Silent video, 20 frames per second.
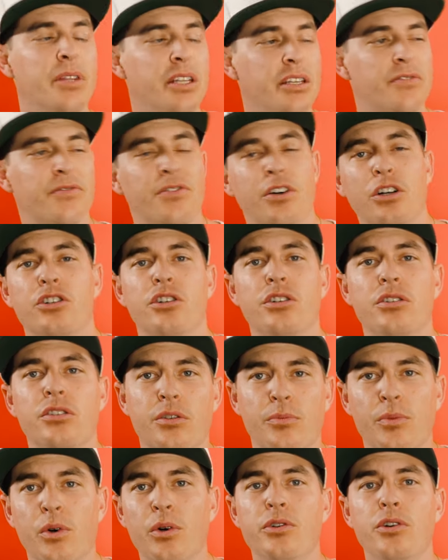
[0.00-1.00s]
of these
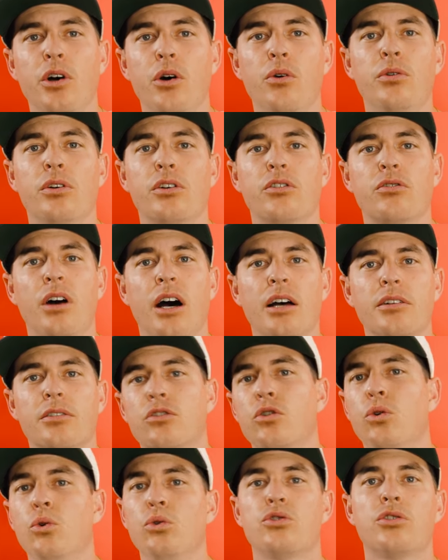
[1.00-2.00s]
functions are more known across
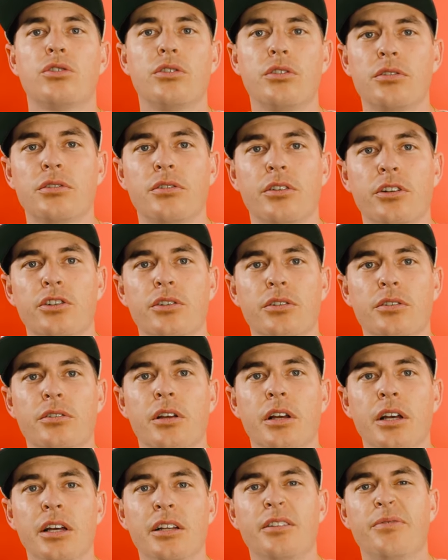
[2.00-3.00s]
cultures, such
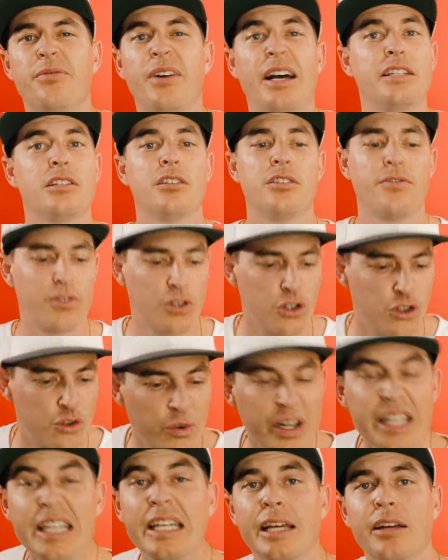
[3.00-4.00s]
as devices for
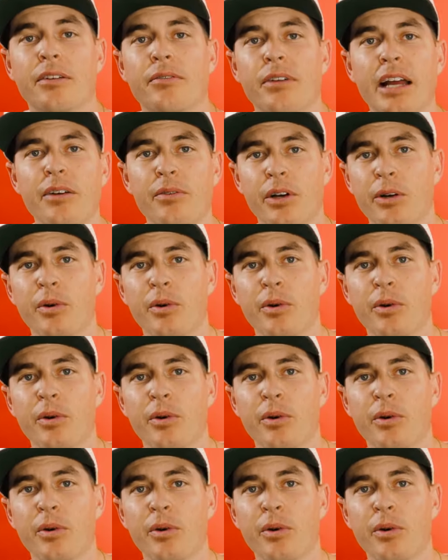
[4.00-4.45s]
drinking, right?